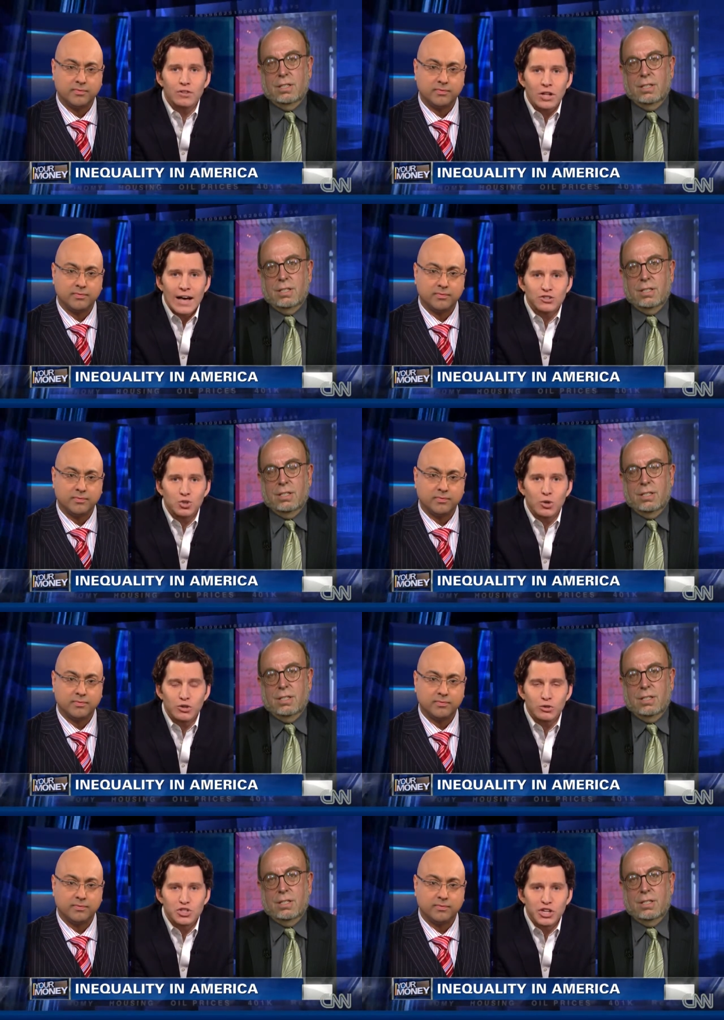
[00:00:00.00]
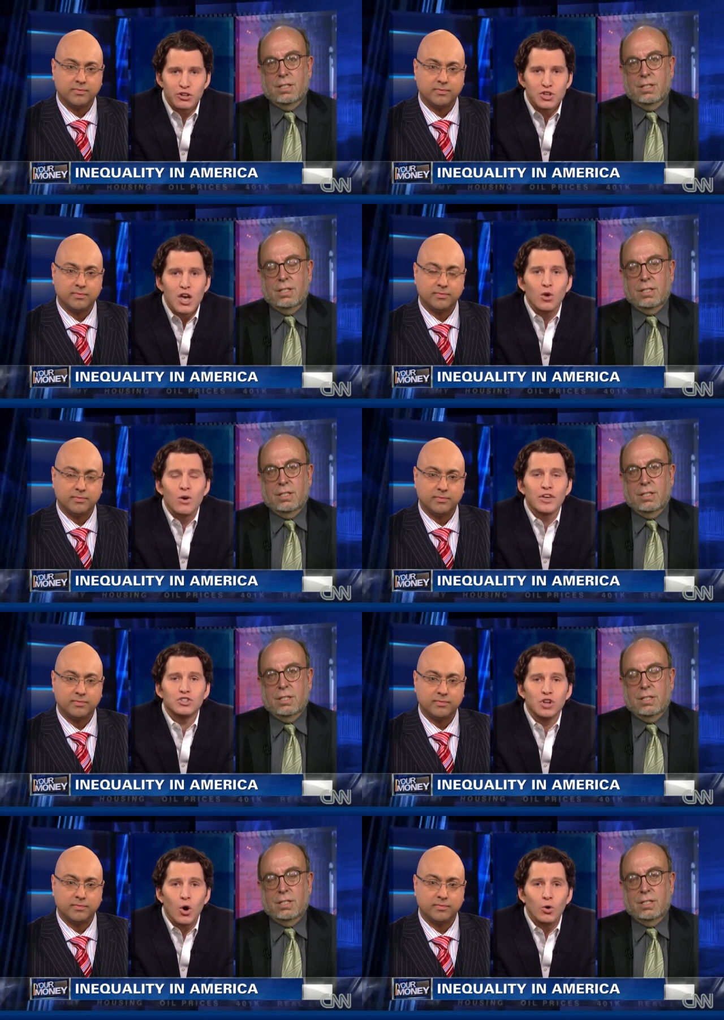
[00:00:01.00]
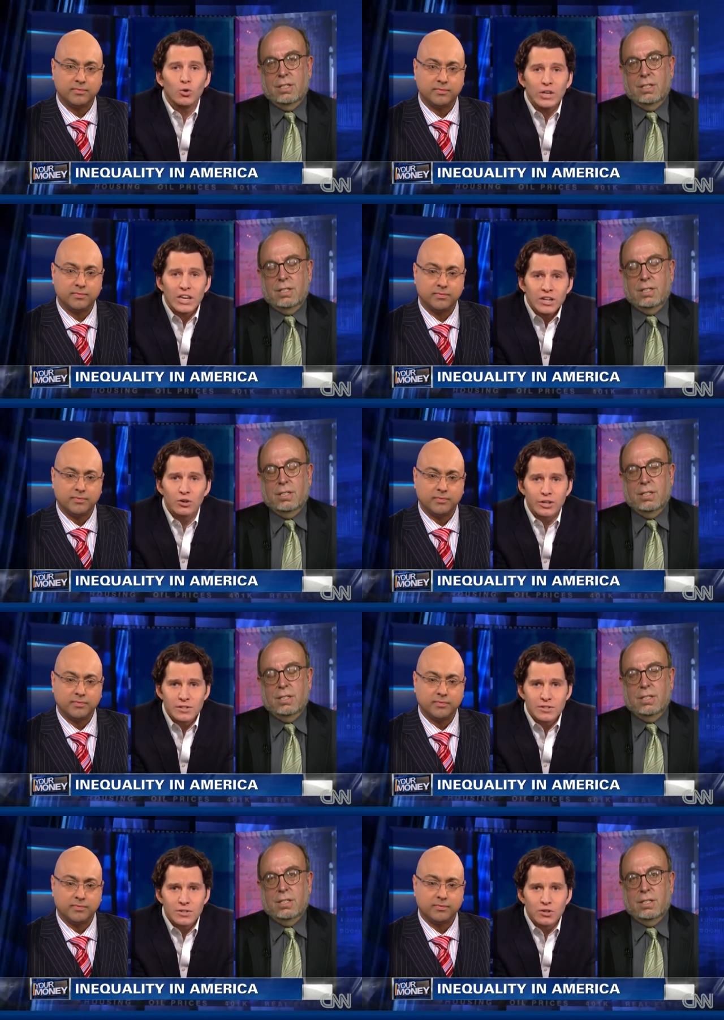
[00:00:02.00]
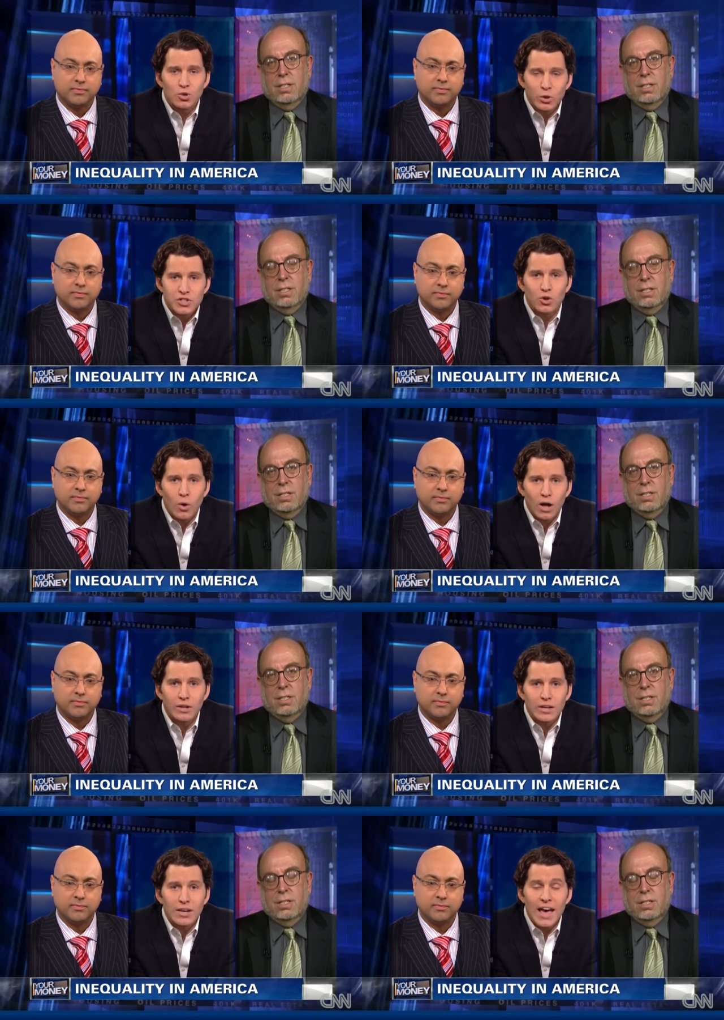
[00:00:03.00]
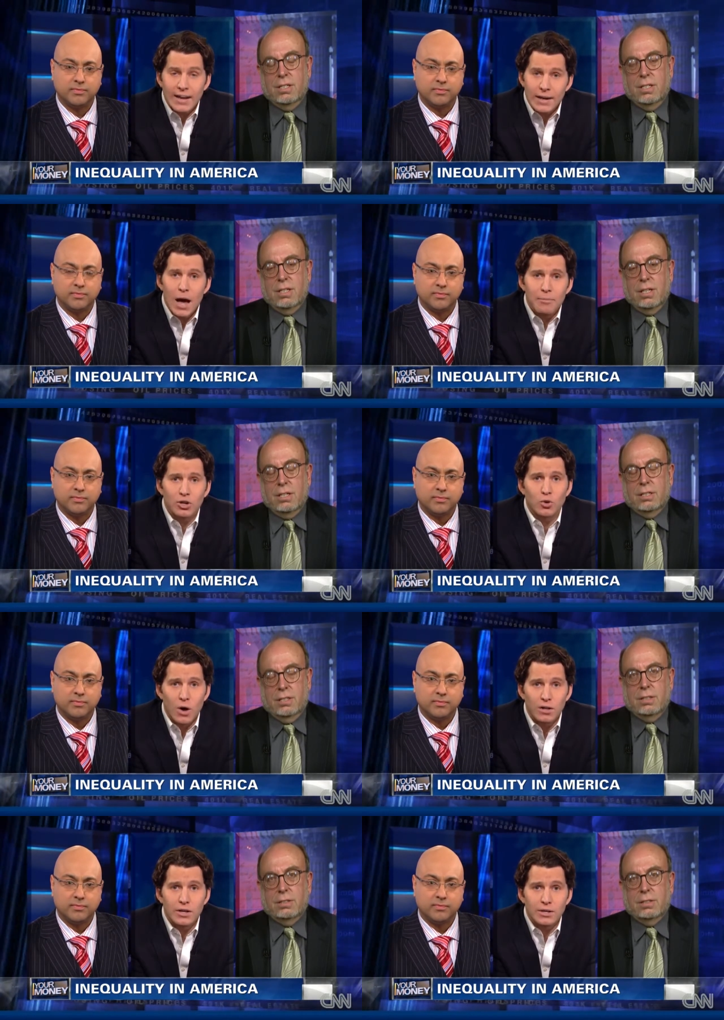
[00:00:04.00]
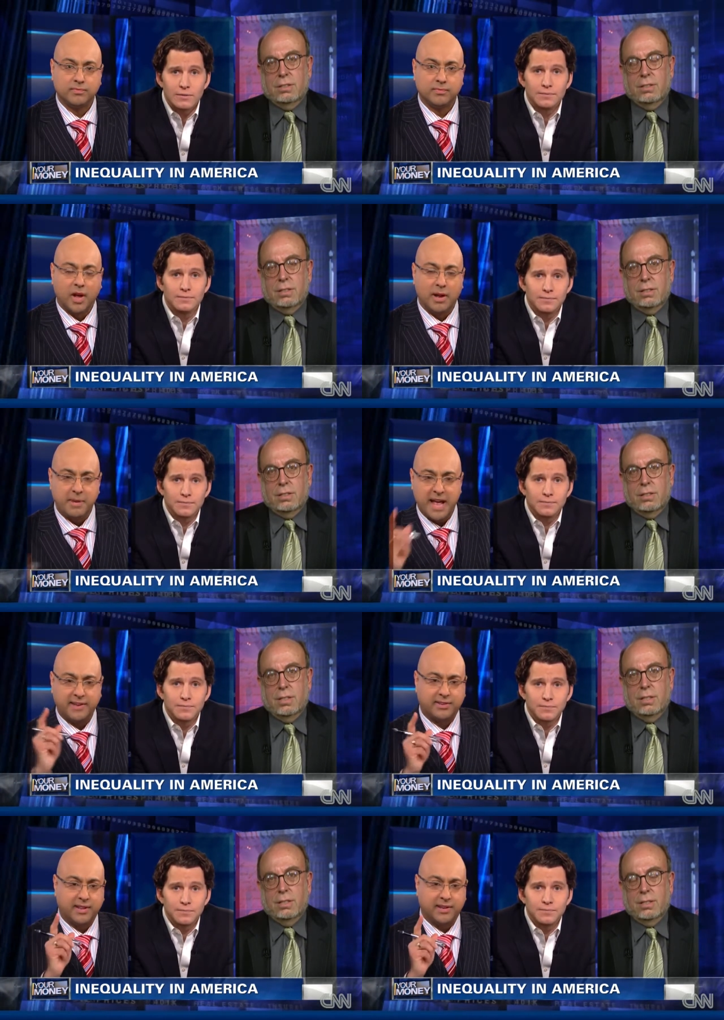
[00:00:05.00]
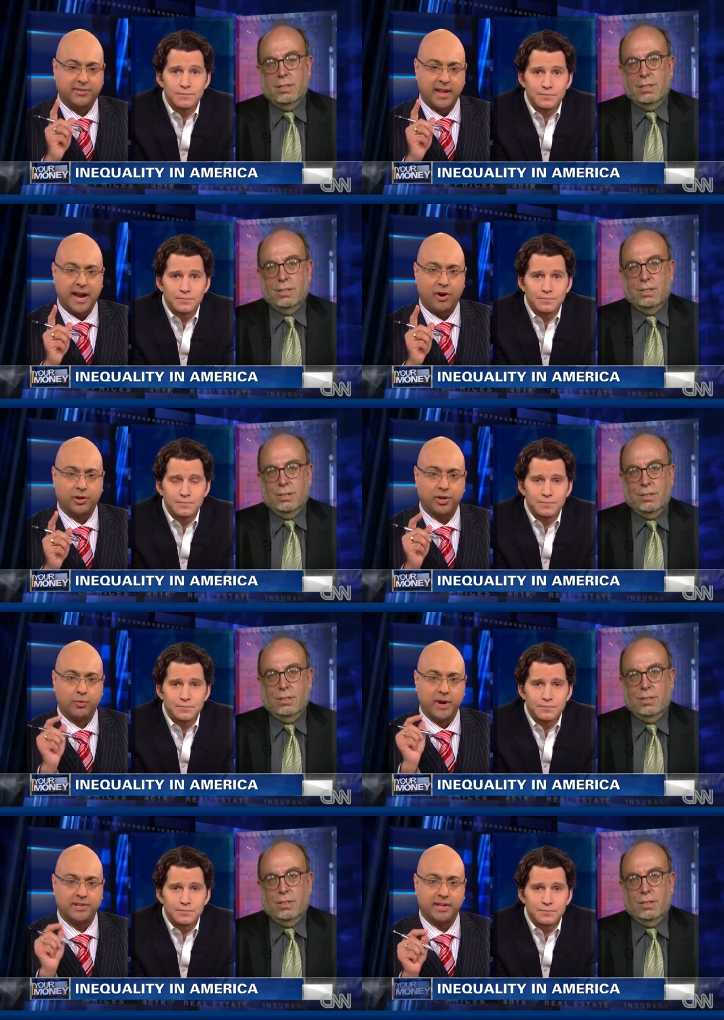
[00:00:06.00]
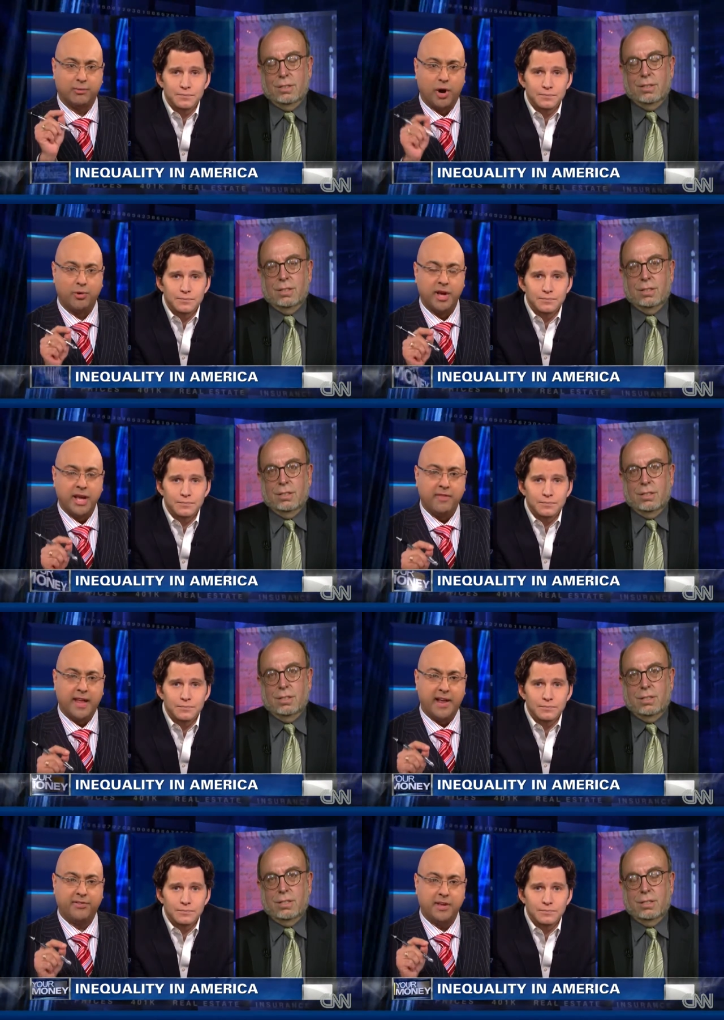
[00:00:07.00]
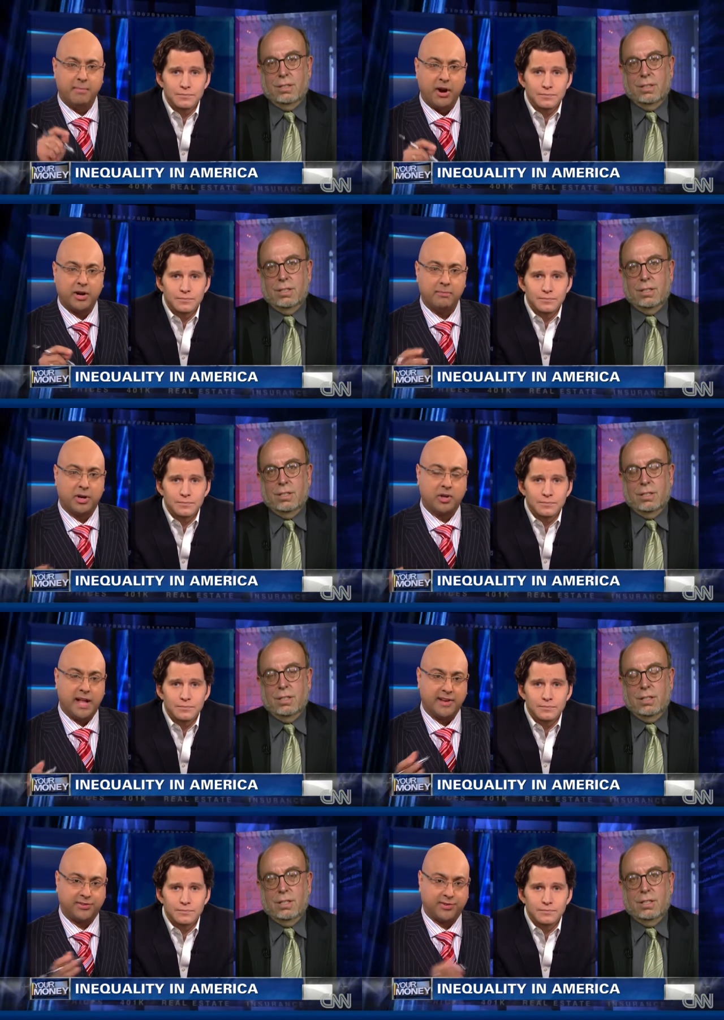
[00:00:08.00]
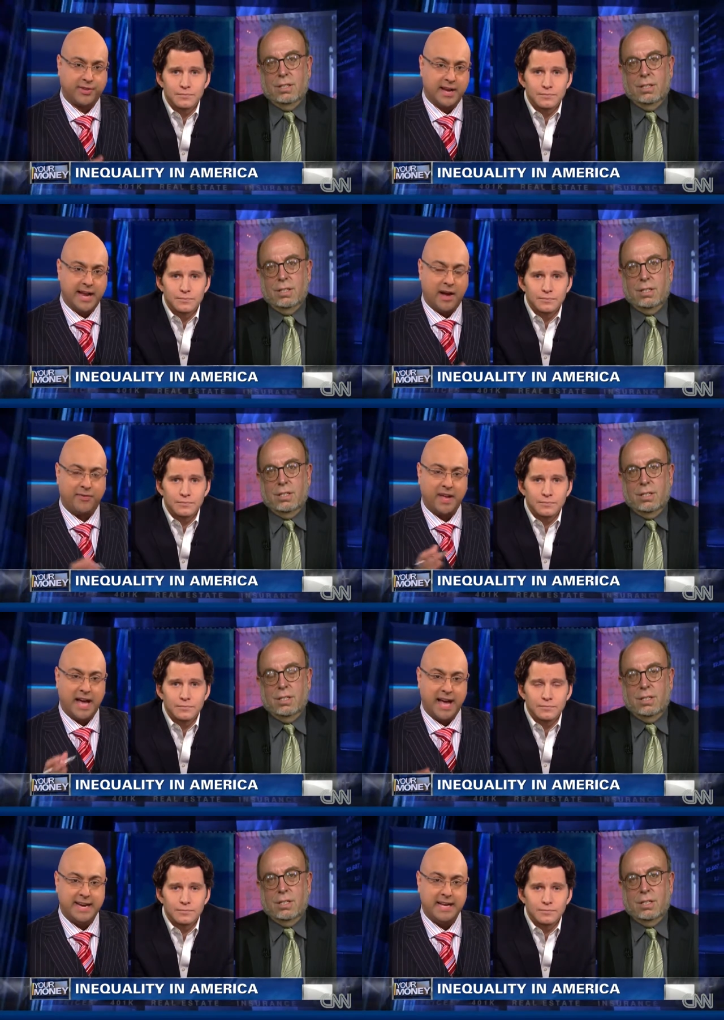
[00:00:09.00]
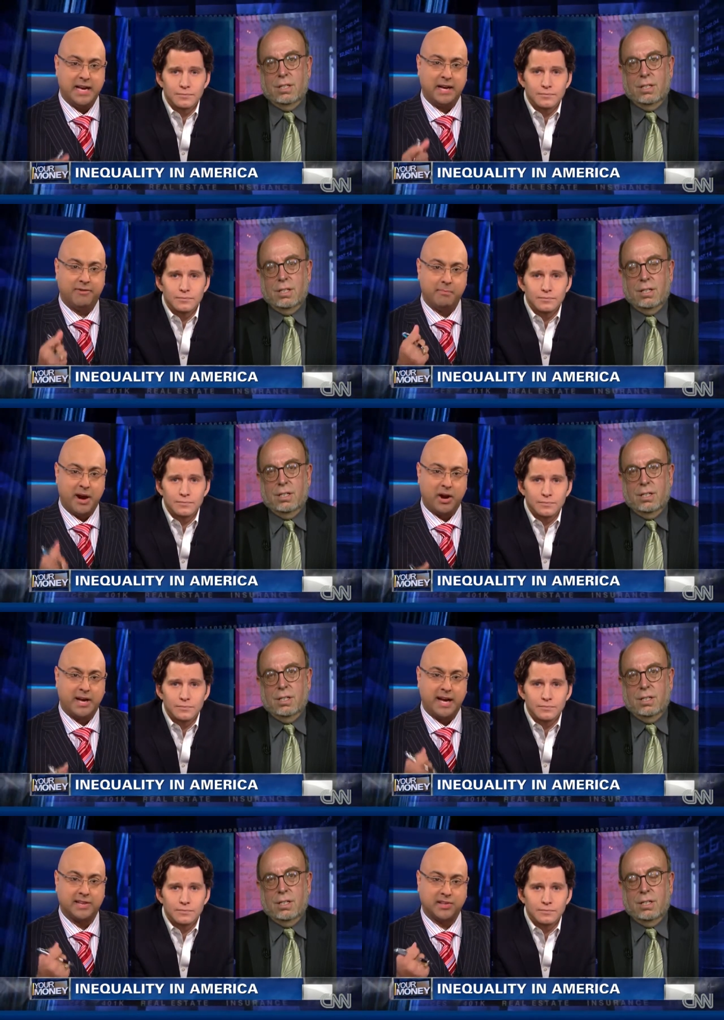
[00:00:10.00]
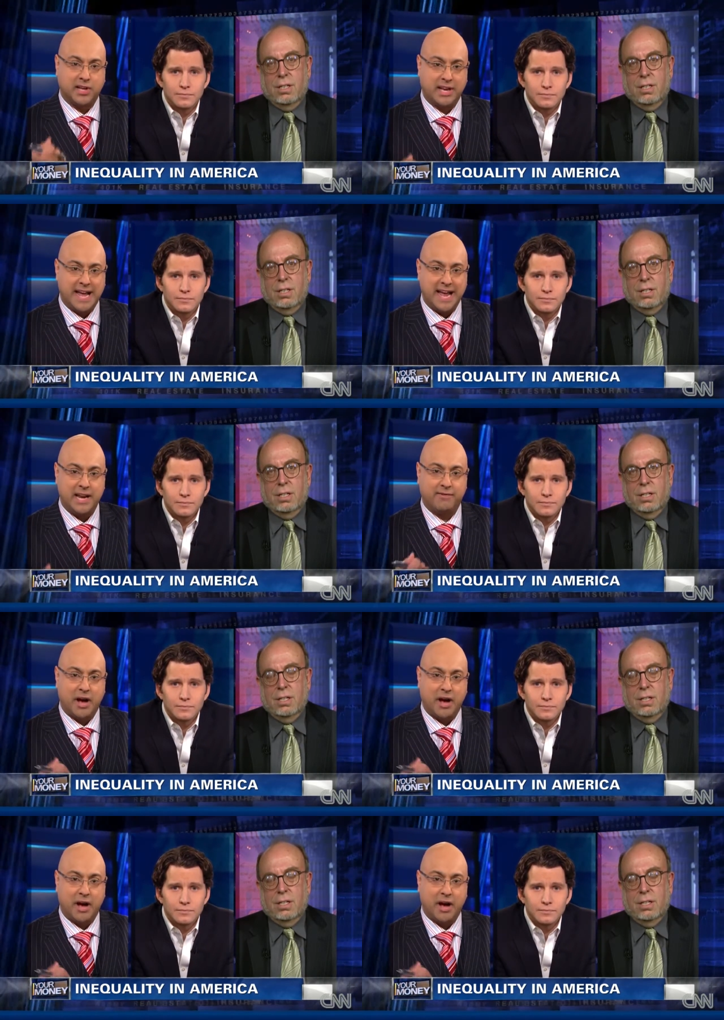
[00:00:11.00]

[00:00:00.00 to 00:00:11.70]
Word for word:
Speaker 1: over the last 200 years with a total ignorance towards equality, economic equality. Uh, let me ask
Speaker 2: you this then, Harold. You recently wrote that as the American middle class has thinned out, the idea of America as a land of